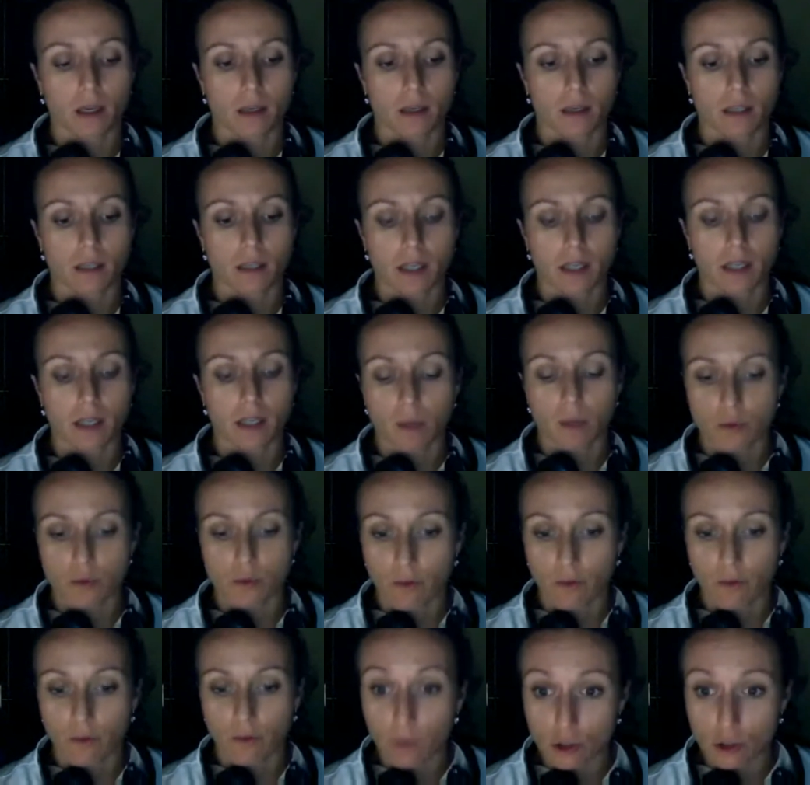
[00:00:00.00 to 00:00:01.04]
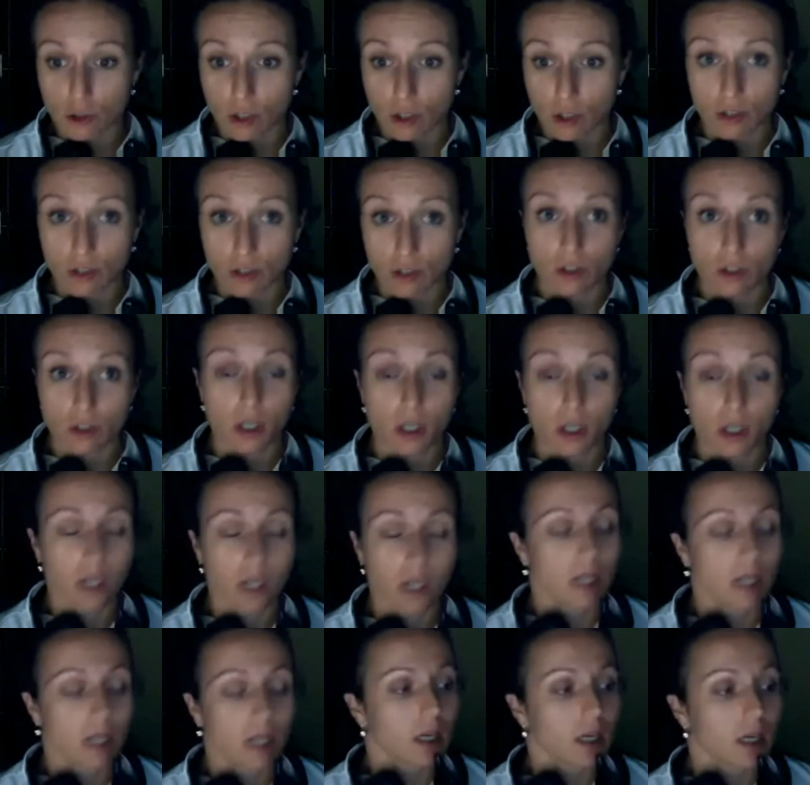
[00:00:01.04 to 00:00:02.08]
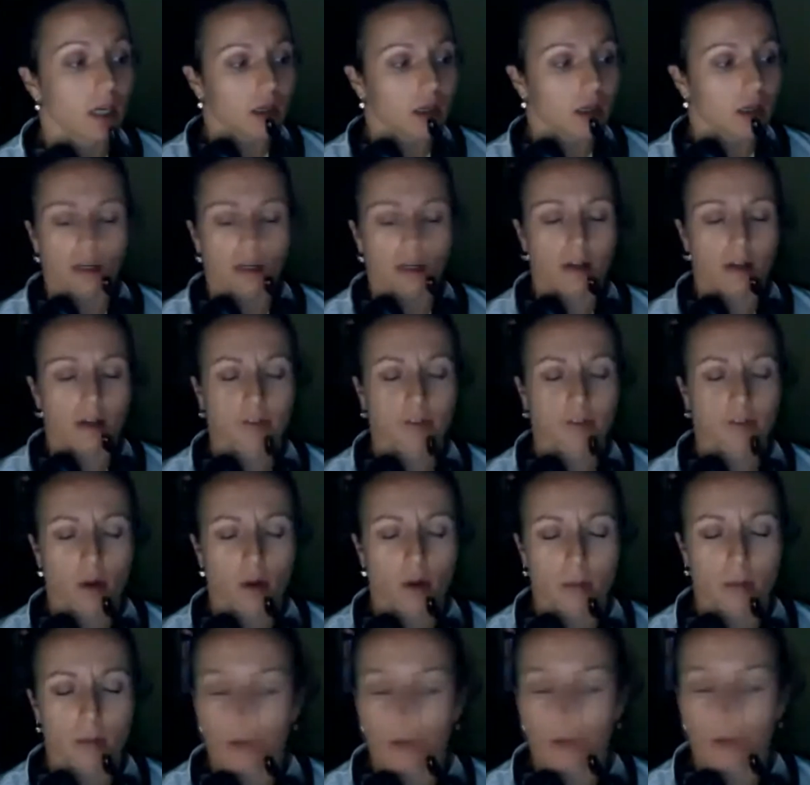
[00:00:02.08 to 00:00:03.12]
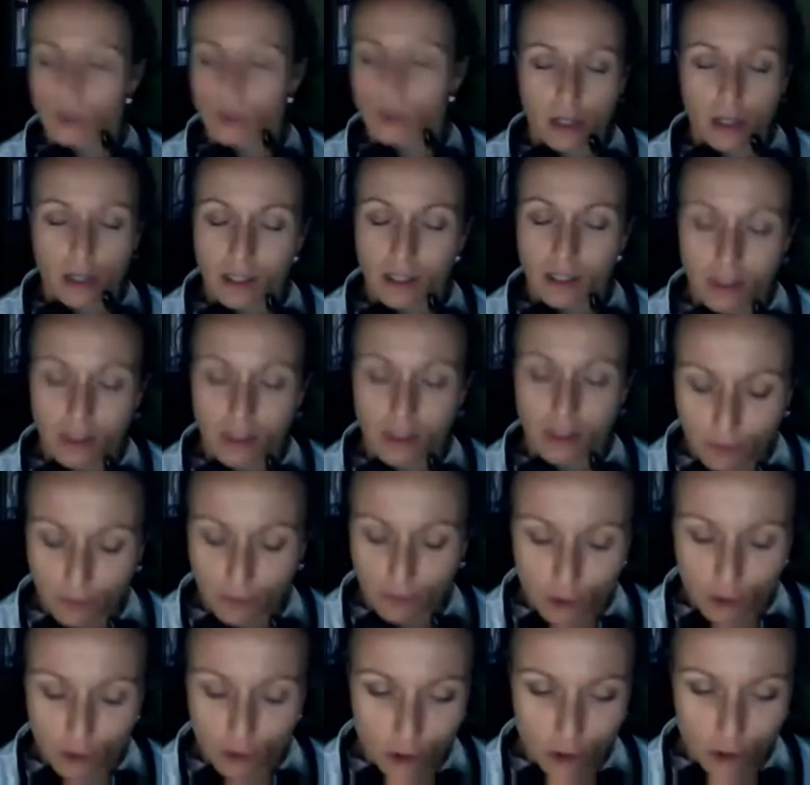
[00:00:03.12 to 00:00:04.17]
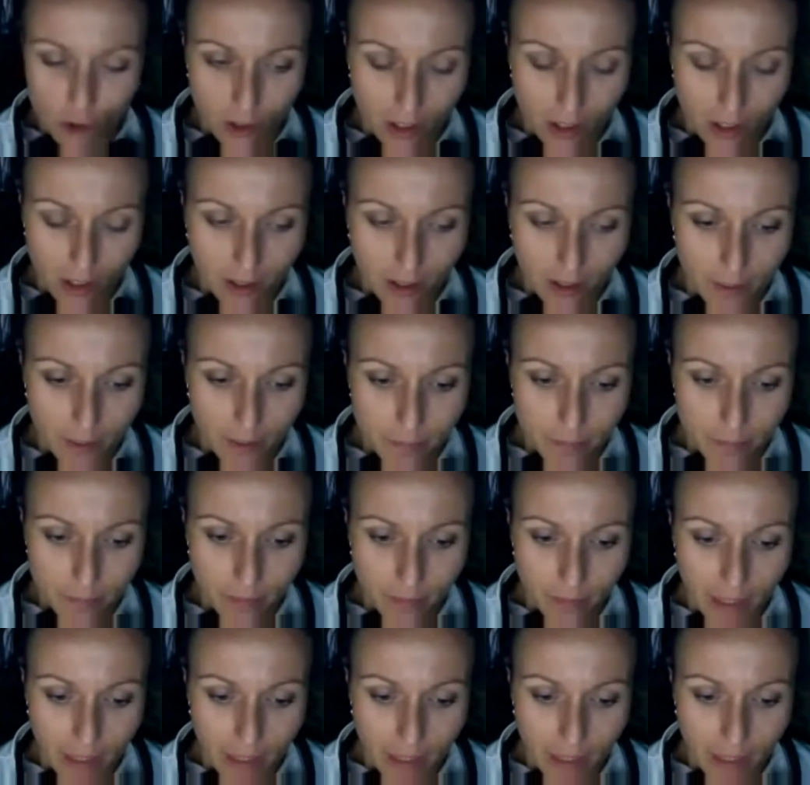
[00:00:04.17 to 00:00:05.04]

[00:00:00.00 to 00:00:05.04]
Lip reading: and it comes from foxtrot. I'm sorry, not from foxtrot.